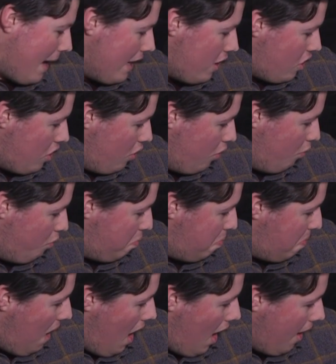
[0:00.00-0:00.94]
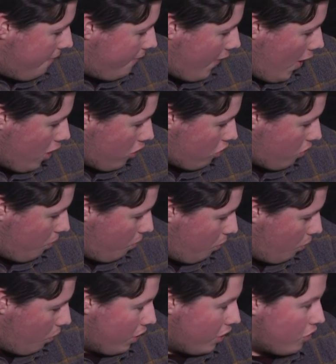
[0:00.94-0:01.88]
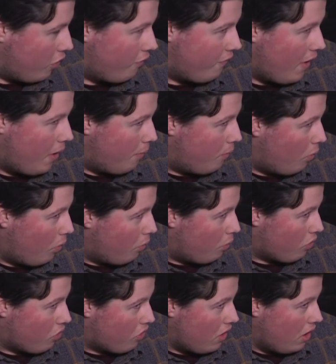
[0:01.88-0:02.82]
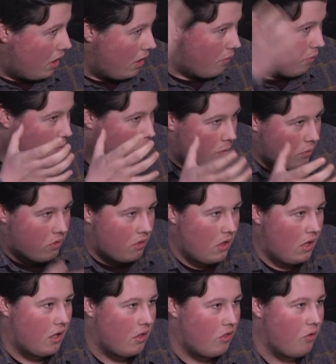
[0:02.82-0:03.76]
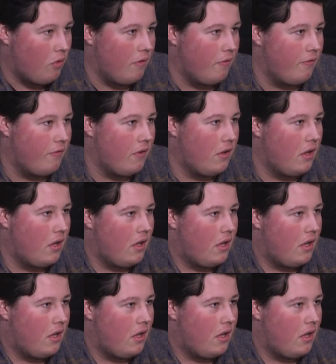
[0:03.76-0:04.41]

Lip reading: that made you first want to do film? What was the sort of?